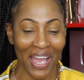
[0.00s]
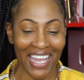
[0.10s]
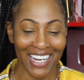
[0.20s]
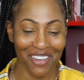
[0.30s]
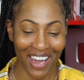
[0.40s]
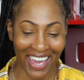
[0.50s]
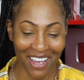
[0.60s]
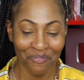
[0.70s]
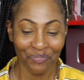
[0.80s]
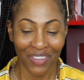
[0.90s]
but
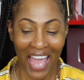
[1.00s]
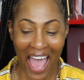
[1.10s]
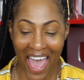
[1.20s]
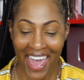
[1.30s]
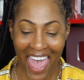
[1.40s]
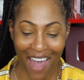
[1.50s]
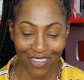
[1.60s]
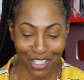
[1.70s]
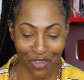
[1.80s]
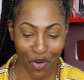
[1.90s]
anyway, I have
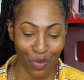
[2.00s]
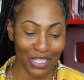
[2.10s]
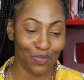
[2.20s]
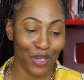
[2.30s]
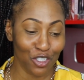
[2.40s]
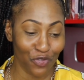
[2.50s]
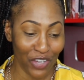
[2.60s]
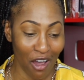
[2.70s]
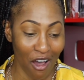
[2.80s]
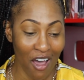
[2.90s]
a two for one special
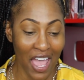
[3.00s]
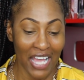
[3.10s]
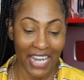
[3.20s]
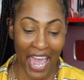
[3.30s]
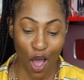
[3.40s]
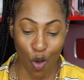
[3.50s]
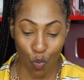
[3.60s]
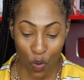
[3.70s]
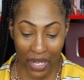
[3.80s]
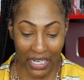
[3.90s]
for y'all. Now,
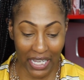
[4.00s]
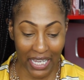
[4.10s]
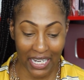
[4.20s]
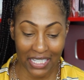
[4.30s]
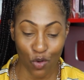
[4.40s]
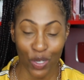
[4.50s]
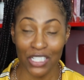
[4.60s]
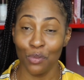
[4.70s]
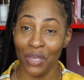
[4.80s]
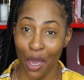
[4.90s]
what it is
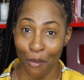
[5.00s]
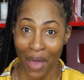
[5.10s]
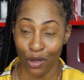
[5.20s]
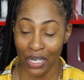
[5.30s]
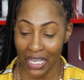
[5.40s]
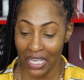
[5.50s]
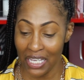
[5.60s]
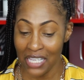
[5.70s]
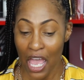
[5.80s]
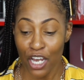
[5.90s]
going to be about
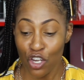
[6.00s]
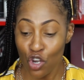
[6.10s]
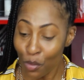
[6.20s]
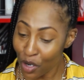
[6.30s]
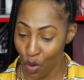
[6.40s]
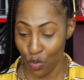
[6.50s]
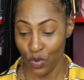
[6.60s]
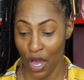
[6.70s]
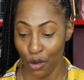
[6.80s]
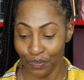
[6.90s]
is numero
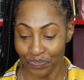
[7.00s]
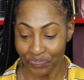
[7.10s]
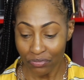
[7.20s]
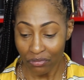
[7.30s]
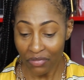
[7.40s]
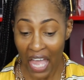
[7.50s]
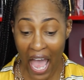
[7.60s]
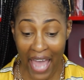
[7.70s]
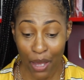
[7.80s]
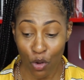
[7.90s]
uno.
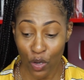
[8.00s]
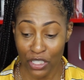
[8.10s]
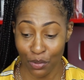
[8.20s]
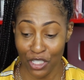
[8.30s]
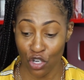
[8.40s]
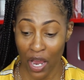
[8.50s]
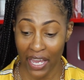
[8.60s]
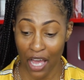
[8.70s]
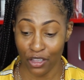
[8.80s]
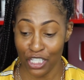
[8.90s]
I am going to be
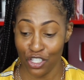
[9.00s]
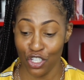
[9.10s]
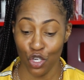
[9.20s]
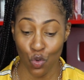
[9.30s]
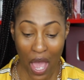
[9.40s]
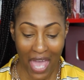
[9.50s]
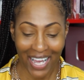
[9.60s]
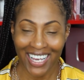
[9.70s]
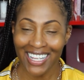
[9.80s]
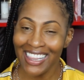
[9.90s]
trying out this new
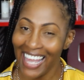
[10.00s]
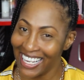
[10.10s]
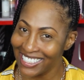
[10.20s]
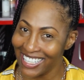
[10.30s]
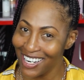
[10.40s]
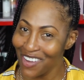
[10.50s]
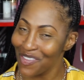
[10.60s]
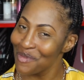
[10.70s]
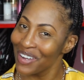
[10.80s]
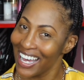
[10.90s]
collection
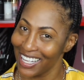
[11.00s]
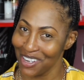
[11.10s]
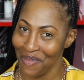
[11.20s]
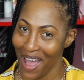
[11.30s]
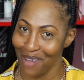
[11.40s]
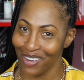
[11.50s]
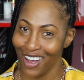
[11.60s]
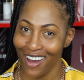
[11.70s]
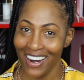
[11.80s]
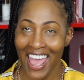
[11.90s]
from ColourPop
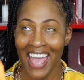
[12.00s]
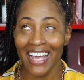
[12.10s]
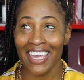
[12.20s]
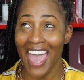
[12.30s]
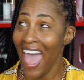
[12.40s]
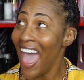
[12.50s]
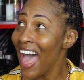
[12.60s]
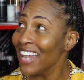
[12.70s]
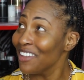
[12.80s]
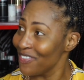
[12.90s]
called
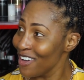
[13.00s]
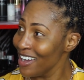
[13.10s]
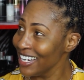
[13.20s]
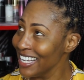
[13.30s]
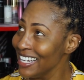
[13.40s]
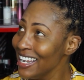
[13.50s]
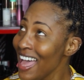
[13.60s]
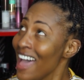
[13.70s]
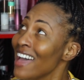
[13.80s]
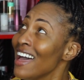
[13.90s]
California
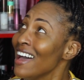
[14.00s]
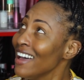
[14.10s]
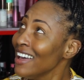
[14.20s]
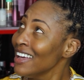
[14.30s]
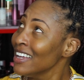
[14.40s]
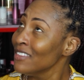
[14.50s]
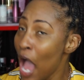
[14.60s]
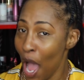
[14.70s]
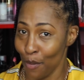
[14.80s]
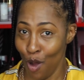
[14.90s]

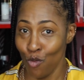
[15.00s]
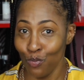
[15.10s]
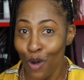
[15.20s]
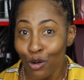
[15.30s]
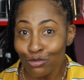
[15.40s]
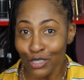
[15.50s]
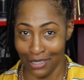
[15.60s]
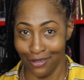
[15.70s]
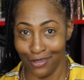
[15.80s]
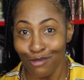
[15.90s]
Love. Boom,
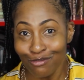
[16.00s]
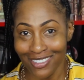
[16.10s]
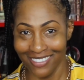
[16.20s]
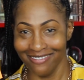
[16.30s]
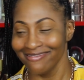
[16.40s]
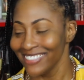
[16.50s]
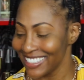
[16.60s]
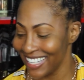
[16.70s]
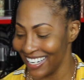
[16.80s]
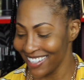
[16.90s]
boom, don't, don't.
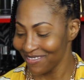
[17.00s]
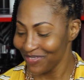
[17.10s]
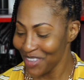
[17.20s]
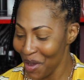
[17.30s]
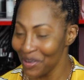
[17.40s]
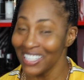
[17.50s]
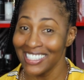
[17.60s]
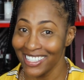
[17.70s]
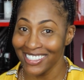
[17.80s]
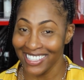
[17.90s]
Just kidding. No, but
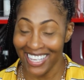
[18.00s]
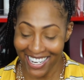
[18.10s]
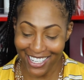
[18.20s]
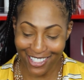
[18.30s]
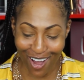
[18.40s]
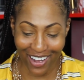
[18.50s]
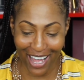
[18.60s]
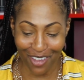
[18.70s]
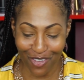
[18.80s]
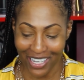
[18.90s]
seriously, it is called
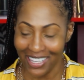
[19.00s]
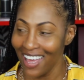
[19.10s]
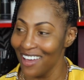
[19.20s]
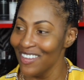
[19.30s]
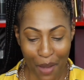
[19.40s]
California Love.